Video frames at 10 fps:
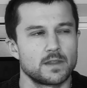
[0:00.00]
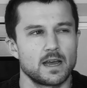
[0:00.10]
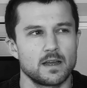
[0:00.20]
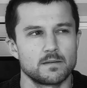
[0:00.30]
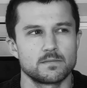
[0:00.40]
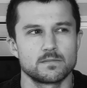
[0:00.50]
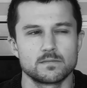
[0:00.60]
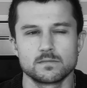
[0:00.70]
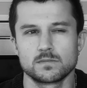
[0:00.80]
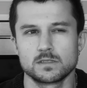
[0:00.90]
that
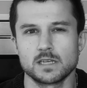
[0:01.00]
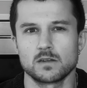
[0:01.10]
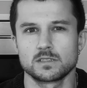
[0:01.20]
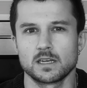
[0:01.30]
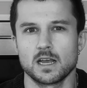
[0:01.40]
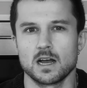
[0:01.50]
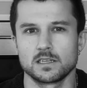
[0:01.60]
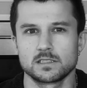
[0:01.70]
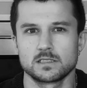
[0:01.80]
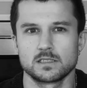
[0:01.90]
sounds like
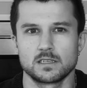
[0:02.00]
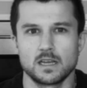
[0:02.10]
us.